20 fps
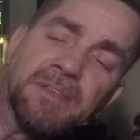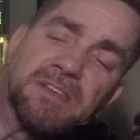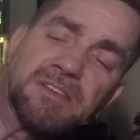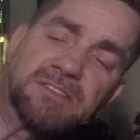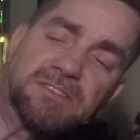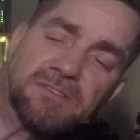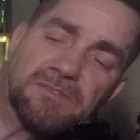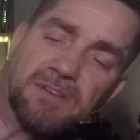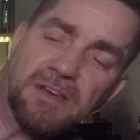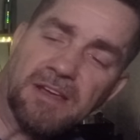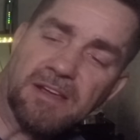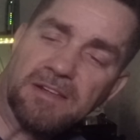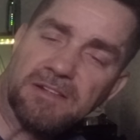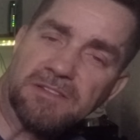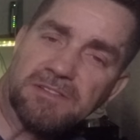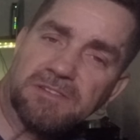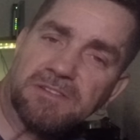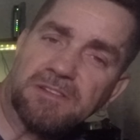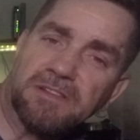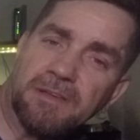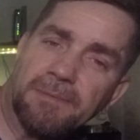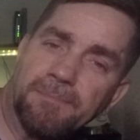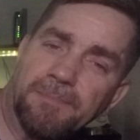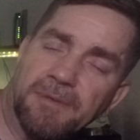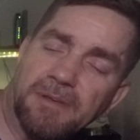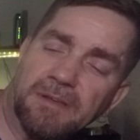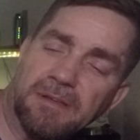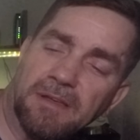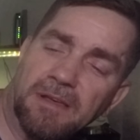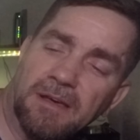so I can slip
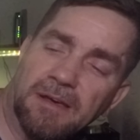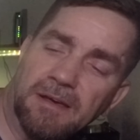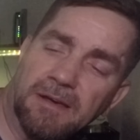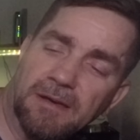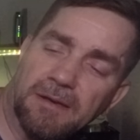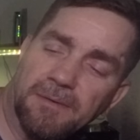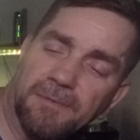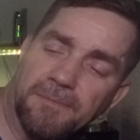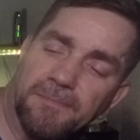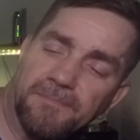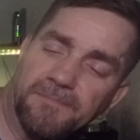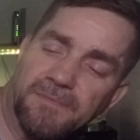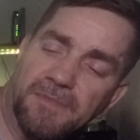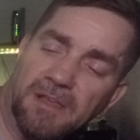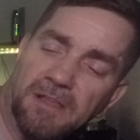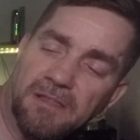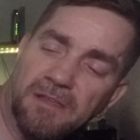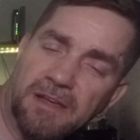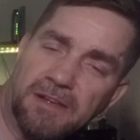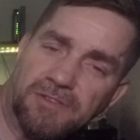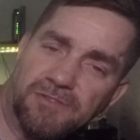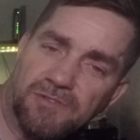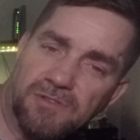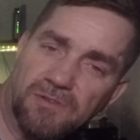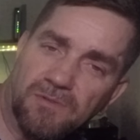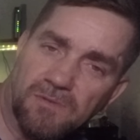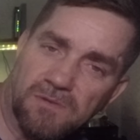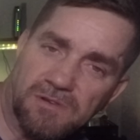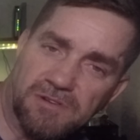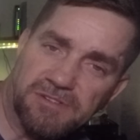um,
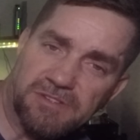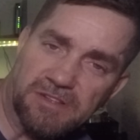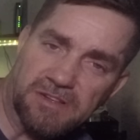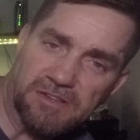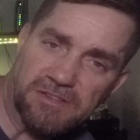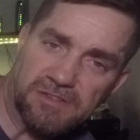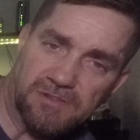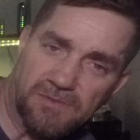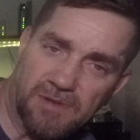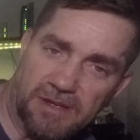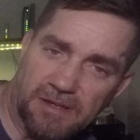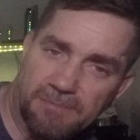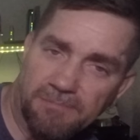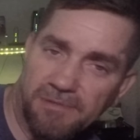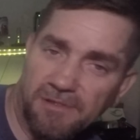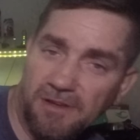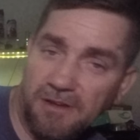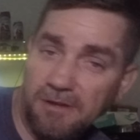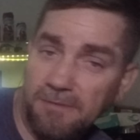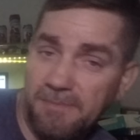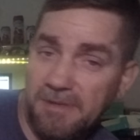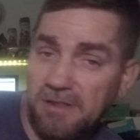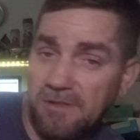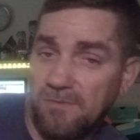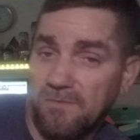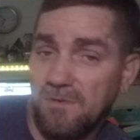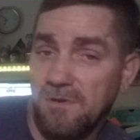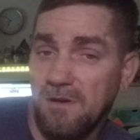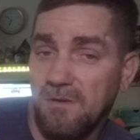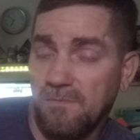electric cords in it so I can plug them in
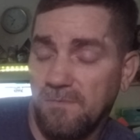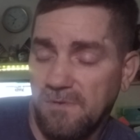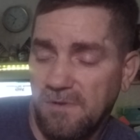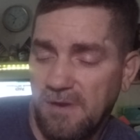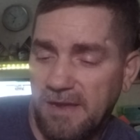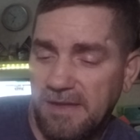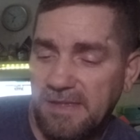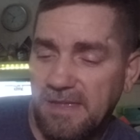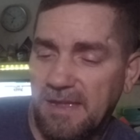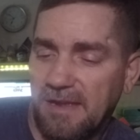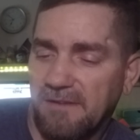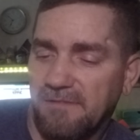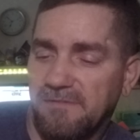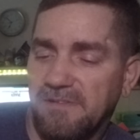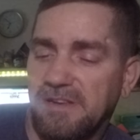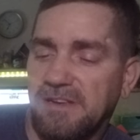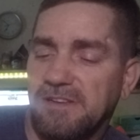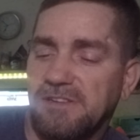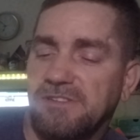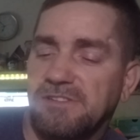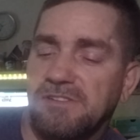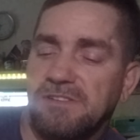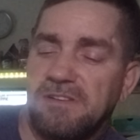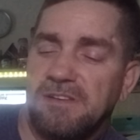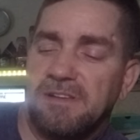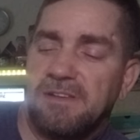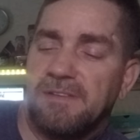the wall where I can't reach.